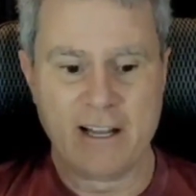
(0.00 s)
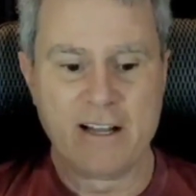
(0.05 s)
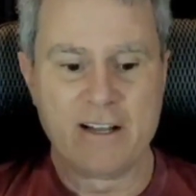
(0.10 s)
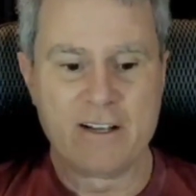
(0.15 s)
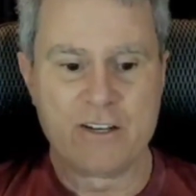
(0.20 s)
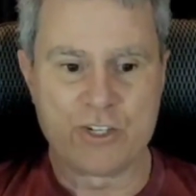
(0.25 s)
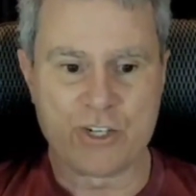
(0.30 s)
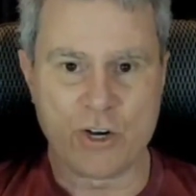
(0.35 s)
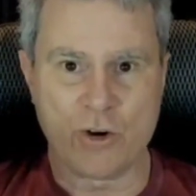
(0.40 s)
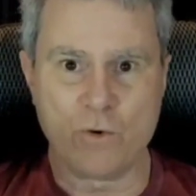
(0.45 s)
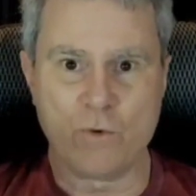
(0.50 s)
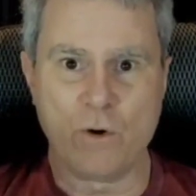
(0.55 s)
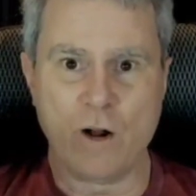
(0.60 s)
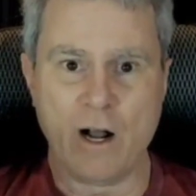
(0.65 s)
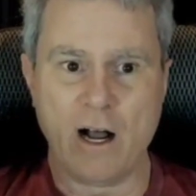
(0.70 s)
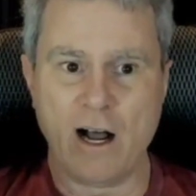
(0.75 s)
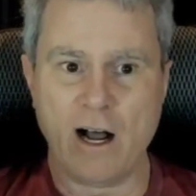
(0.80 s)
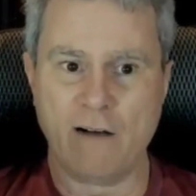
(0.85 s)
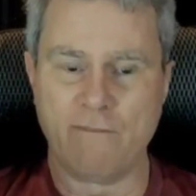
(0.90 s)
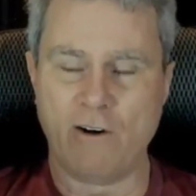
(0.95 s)
So
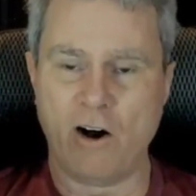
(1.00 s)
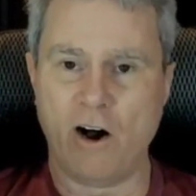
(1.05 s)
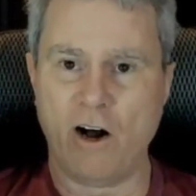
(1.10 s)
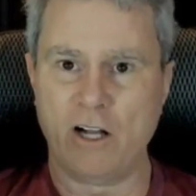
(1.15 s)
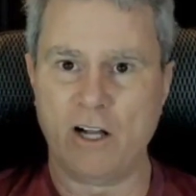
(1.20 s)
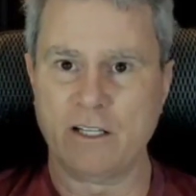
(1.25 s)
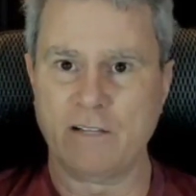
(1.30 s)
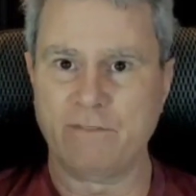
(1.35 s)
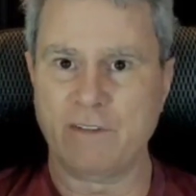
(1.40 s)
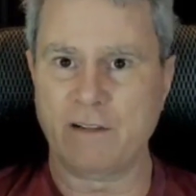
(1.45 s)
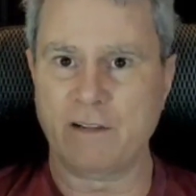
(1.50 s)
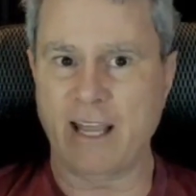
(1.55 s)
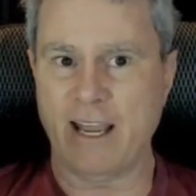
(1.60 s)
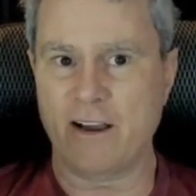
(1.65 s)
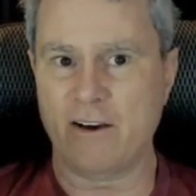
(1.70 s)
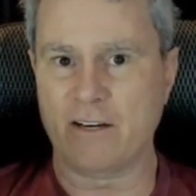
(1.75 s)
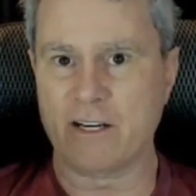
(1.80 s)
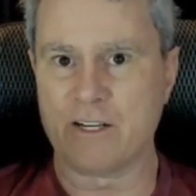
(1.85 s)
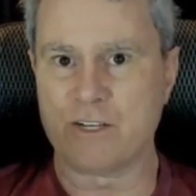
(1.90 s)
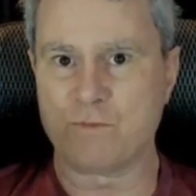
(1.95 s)
of all of the
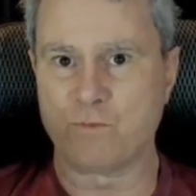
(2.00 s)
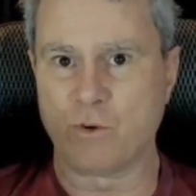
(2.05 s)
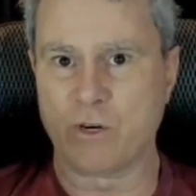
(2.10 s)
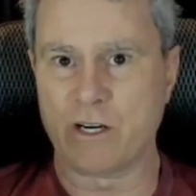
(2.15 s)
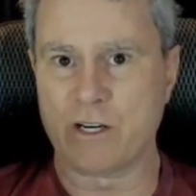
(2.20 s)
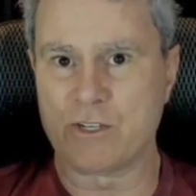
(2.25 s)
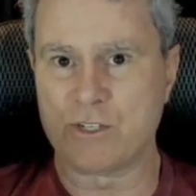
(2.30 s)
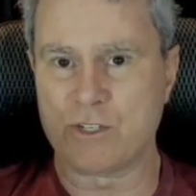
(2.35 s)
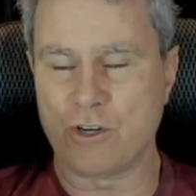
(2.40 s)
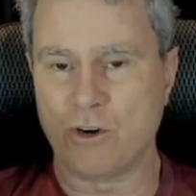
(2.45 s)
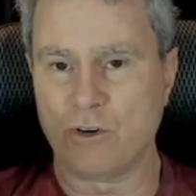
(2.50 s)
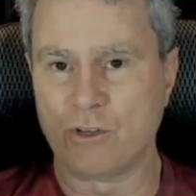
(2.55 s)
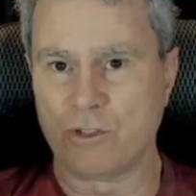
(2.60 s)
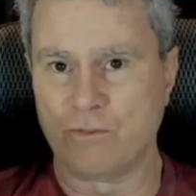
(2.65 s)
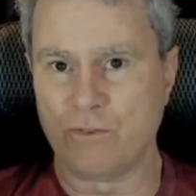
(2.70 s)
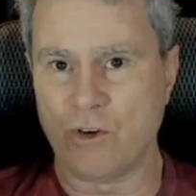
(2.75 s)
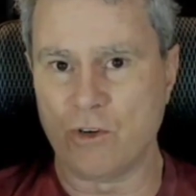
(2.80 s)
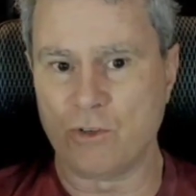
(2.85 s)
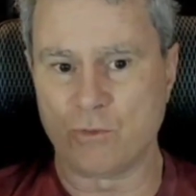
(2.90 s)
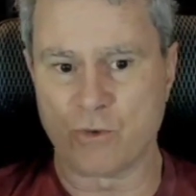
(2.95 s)
counties where his total
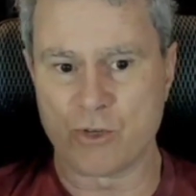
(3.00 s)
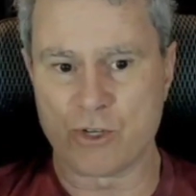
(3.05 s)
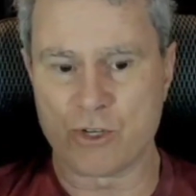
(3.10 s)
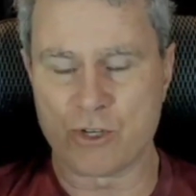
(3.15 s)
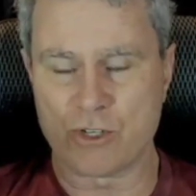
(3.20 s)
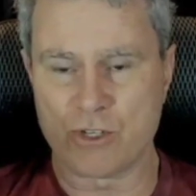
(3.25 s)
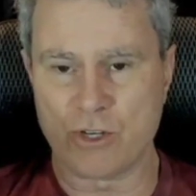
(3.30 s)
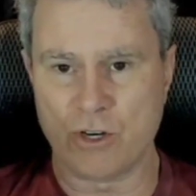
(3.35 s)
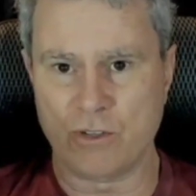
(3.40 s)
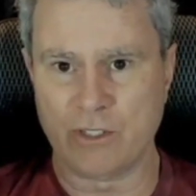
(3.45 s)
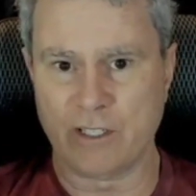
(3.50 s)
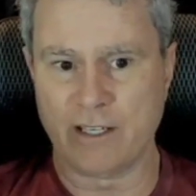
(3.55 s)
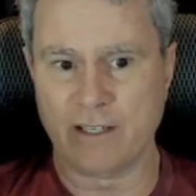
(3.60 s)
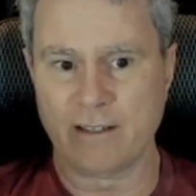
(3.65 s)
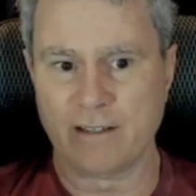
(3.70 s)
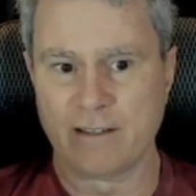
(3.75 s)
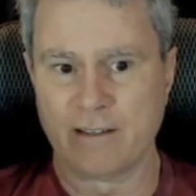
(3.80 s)
vote were stolen,